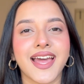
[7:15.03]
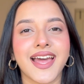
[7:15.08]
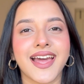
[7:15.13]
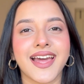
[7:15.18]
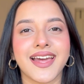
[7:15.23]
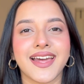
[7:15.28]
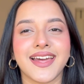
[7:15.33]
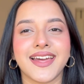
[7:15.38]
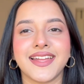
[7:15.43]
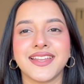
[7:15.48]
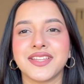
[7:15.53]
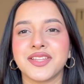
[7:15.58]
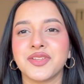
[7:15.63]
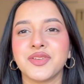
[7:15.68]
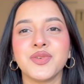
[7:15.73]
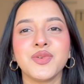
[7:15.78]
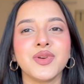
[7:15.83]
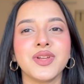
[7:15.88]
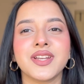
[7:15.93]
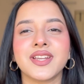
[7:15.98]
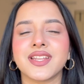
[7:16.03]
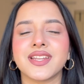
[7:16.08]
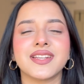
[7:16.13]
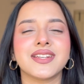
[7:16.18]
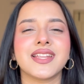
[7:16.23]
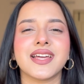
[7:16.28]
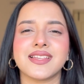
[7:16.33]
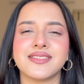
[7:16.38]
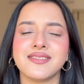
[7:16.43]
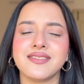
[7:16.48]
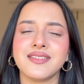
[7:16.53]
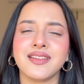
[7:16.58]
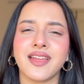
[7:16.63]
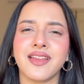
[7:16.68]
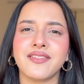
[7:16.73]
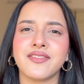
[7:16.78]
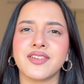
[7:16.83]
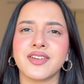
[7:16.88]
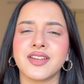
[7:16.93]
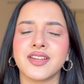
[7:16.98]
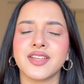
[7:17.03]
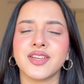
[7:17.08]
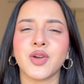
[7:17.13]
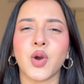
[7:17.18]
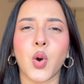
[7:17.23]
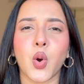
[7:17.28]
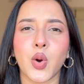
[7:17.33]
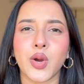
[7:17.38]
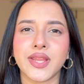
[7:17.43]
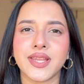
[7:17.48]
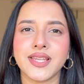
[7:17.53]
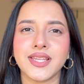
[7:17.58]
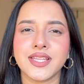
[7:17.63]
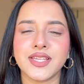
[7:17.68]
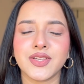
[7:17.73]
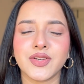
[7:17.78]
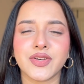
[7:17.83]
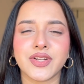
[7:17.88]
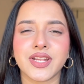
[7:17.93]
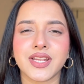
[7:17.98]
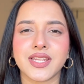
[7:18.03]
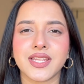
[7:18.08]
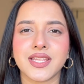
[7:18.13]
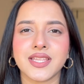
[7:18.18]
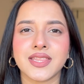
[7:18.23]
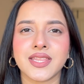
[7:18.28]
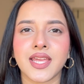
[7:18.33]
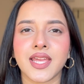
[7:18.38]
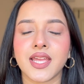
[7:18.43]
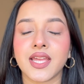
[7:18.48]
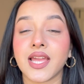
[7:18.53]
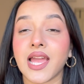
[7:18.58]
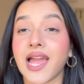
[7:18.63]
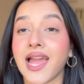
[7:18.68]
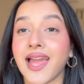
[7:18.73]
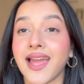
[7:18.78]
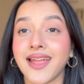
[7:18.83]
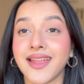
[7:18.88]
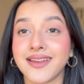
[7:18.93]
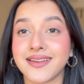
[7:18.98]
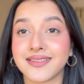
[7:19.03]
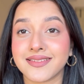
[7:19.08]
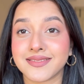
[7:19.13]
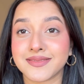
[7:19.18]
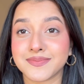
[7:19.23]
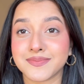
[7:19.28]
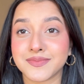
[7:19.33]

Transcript: and it doesn't get really oily or anything, and